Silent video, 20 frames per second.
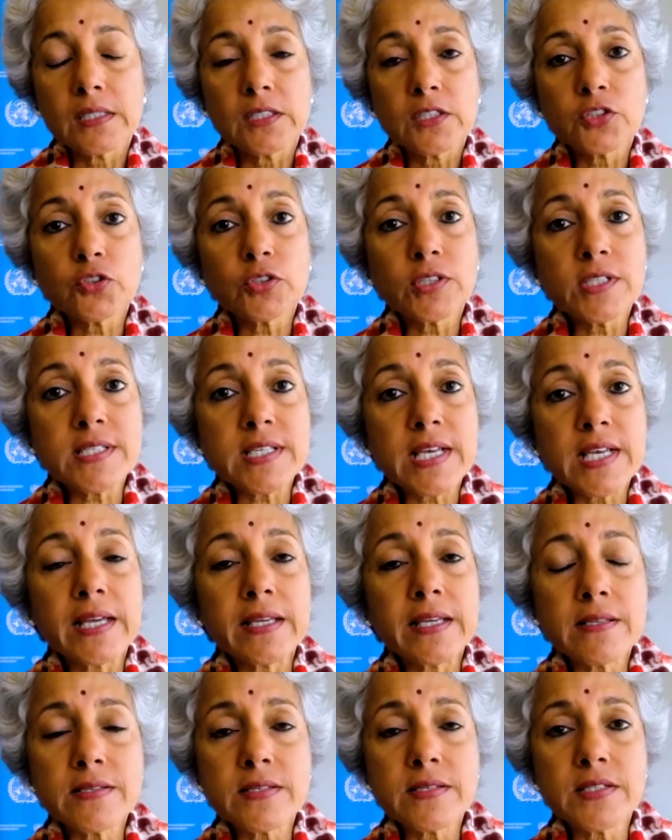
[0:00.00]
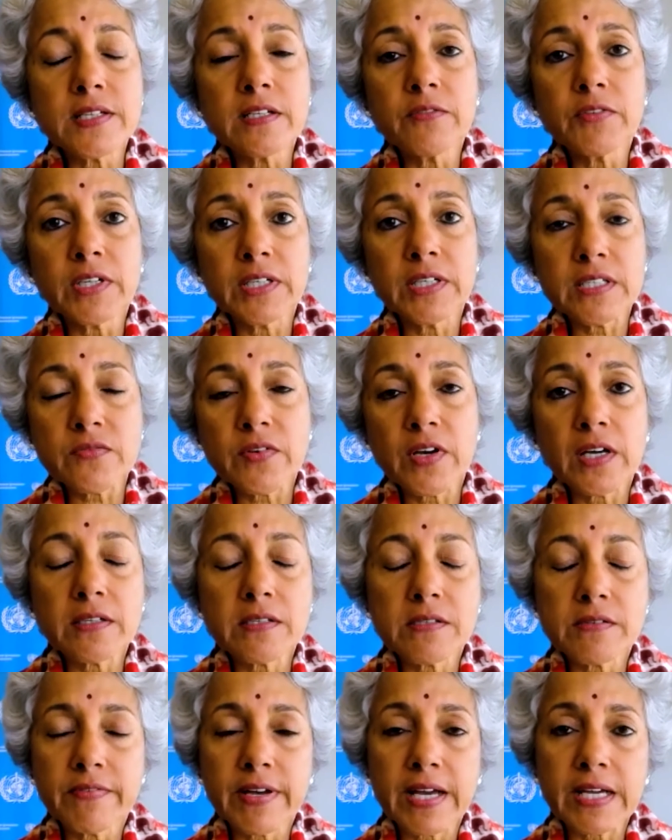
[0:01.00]
So the science delivered as far as
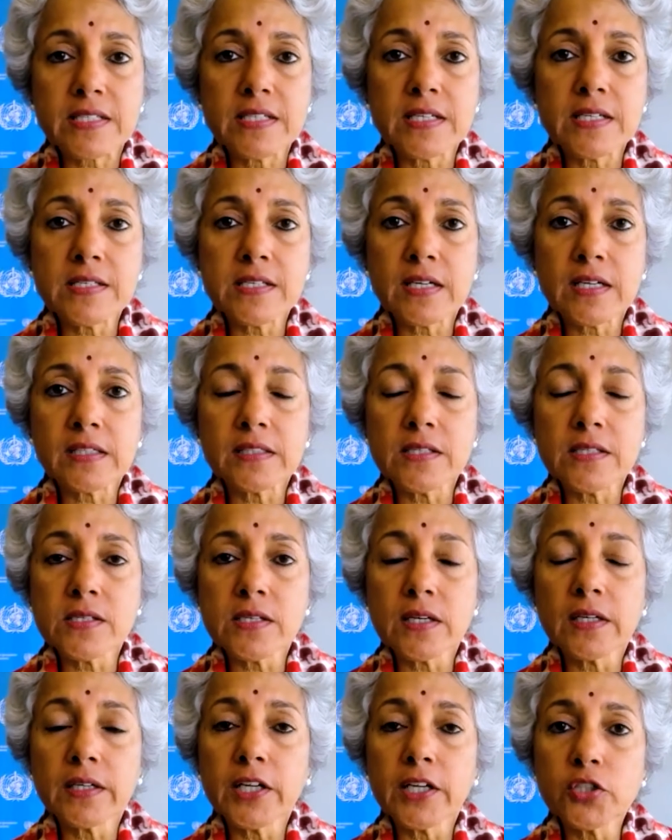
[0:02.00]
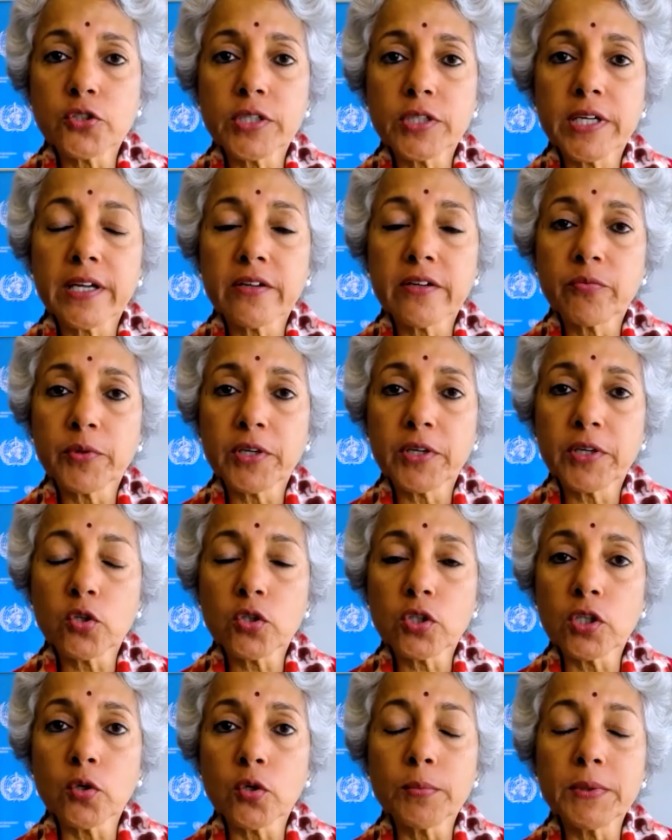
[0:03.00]
the vaccines are concerned, and today if we look
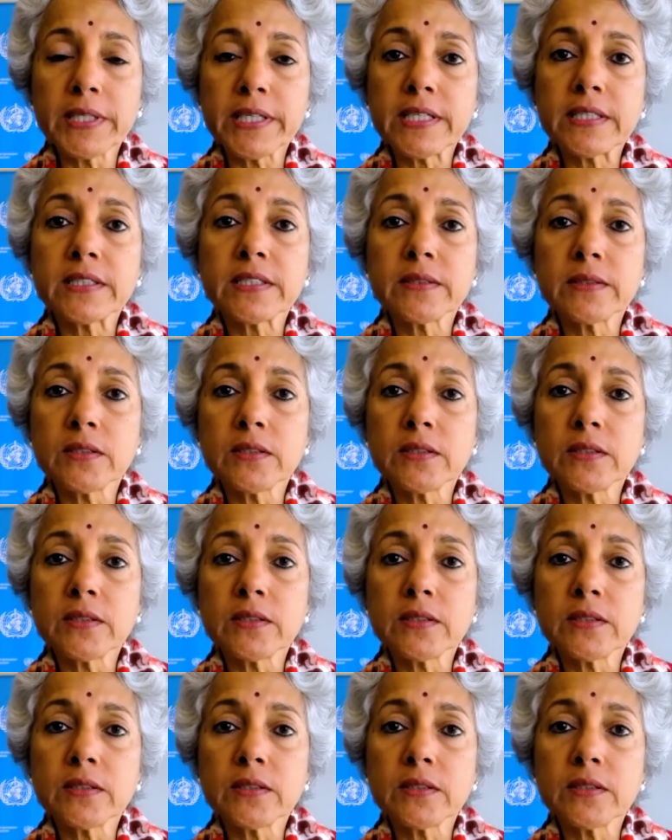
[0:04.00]
globally,